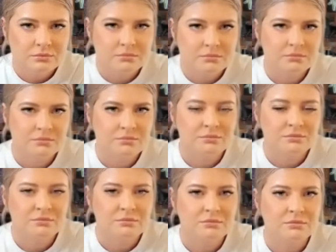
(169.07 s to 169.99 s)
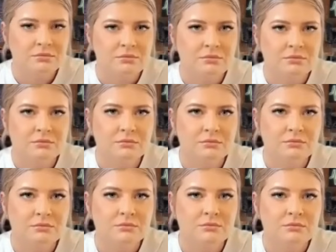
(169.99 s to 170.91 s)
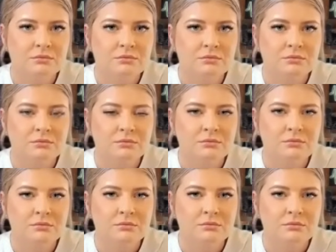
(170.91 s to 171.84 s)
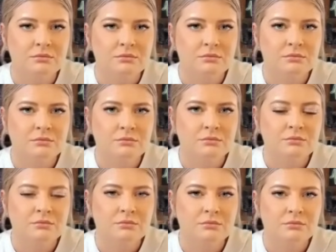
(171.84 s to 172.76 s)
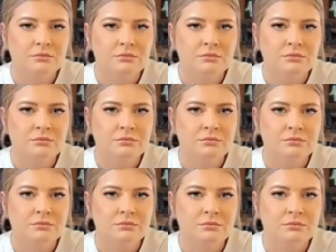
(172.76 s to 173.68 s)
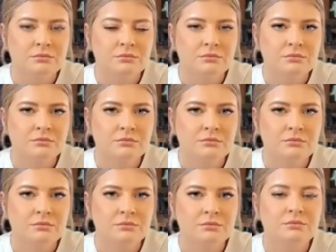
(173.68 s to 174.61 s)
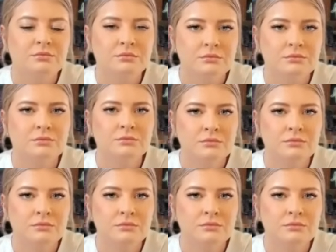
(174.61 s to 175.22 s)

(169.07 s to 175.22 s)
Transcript: (not speaking)